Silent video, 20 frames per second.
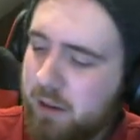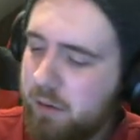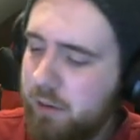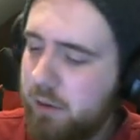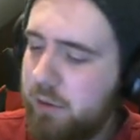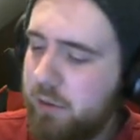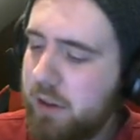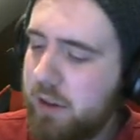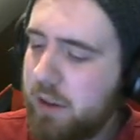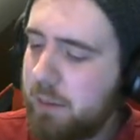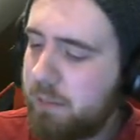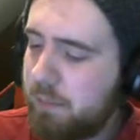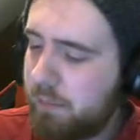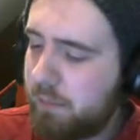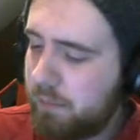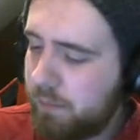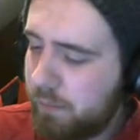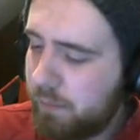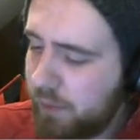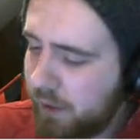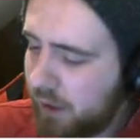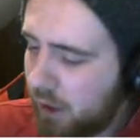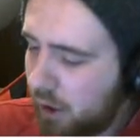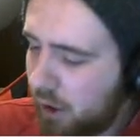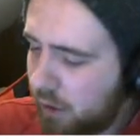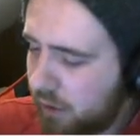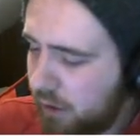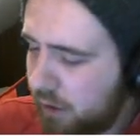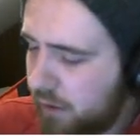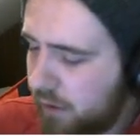found that
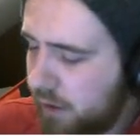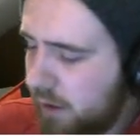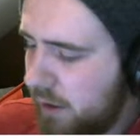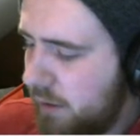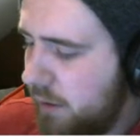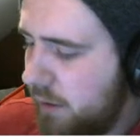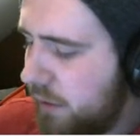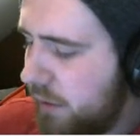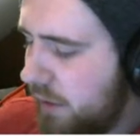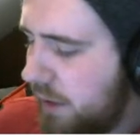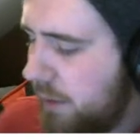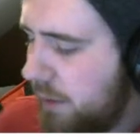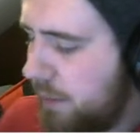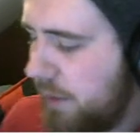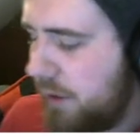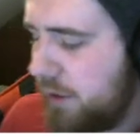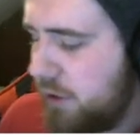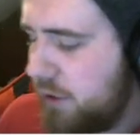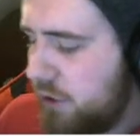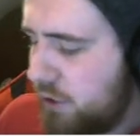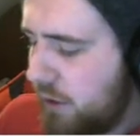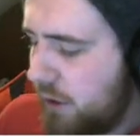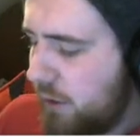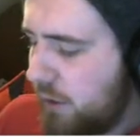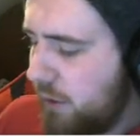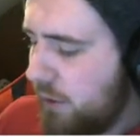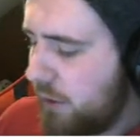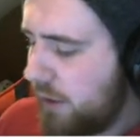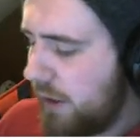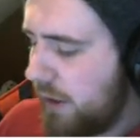builder
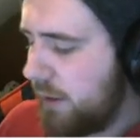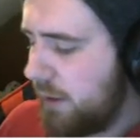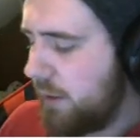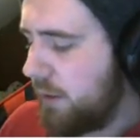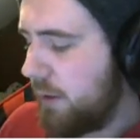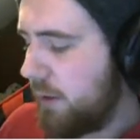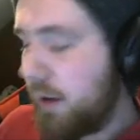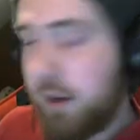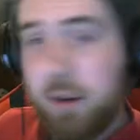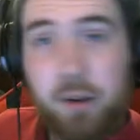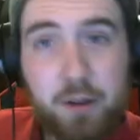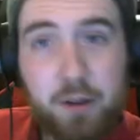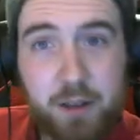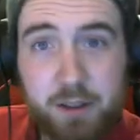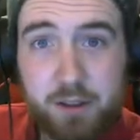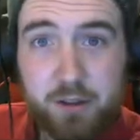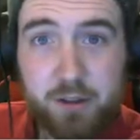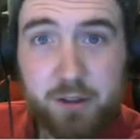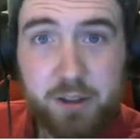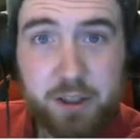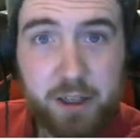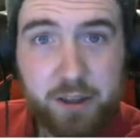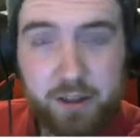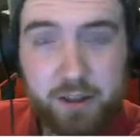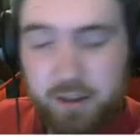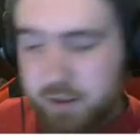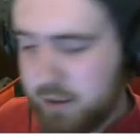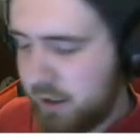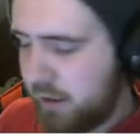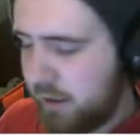stronghold, and then we were like, oh, let's check
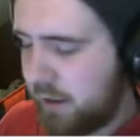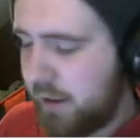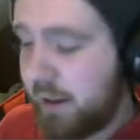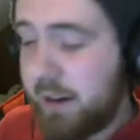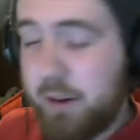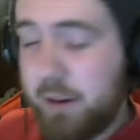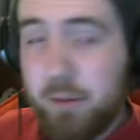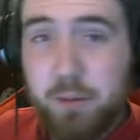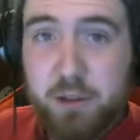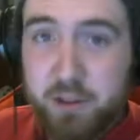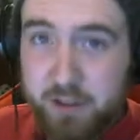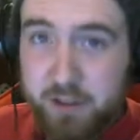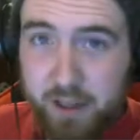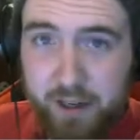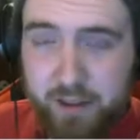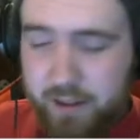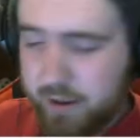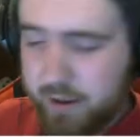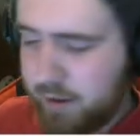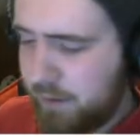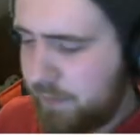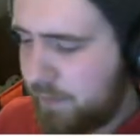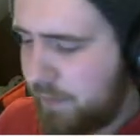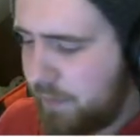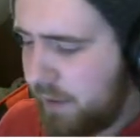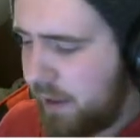this out, and then I almost died there,